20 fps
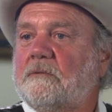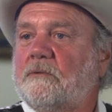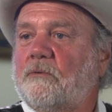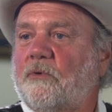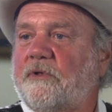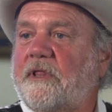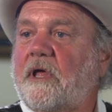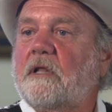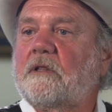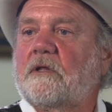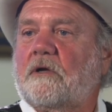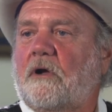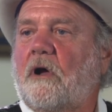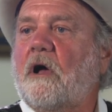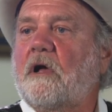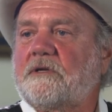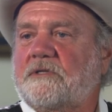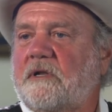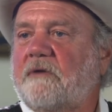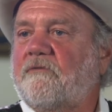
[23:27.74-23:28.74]
without the
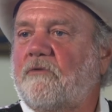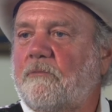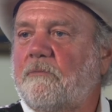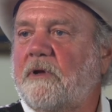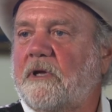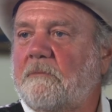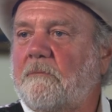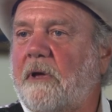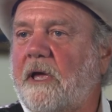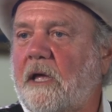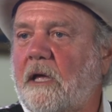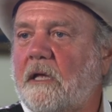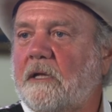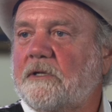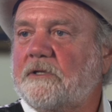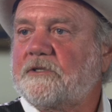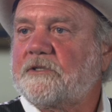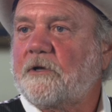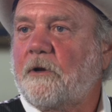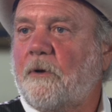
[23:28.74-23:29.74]
cost of a big band.
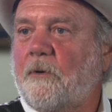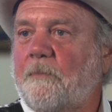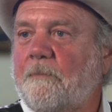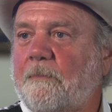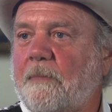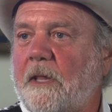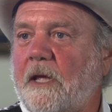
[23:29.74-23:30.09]
So